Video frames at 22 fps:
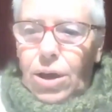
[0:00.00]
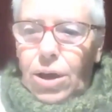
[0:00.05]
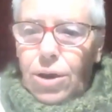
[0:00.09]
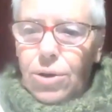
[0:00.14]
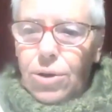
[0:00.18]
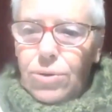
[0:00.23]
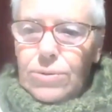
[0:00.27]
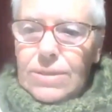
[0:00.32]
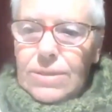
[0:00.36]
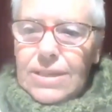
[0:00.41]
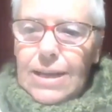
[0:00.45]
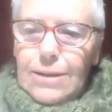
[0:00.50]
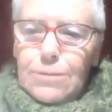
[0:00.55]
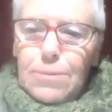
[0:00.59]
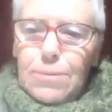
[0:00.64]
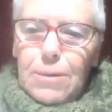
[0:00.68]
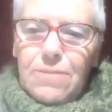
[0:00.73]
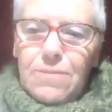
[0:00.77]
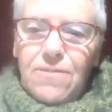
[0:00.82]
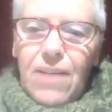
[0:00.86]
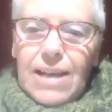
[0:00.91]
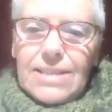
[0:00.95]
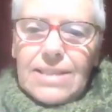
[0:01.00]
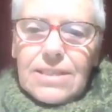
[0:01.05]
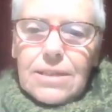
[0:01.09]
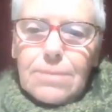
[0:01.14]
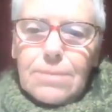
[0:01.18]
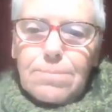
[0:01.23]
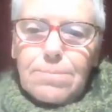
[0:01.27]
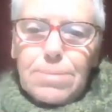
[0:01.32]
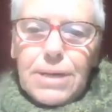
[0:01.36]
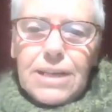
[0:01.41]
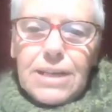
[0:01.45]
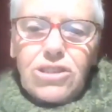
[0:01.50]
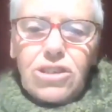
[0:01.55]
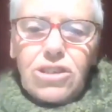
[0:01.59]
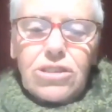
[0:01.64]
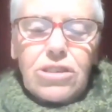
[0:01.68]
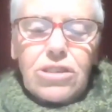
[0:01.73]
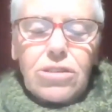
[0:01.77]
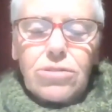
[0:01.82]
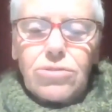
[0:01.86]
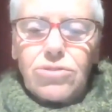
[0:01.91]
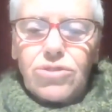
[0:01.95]
who seem to be facing pressure
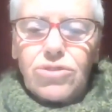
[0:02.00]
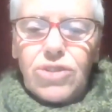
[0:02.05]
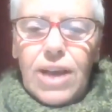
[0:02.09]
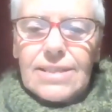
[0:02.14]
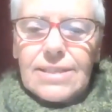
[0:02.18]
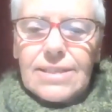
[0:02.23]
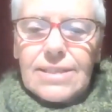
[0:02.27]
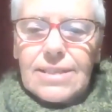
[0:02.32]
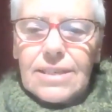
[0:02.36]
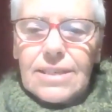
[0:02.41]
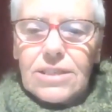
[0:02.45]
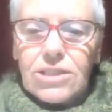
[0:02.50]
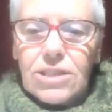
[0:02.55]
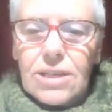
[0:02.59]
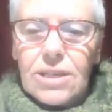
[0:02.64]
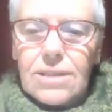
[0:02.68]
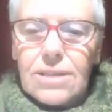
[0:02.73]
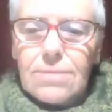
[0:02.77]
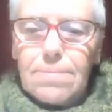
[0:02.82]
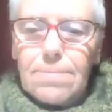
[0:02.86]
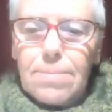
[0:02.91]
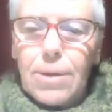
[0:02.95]
to transition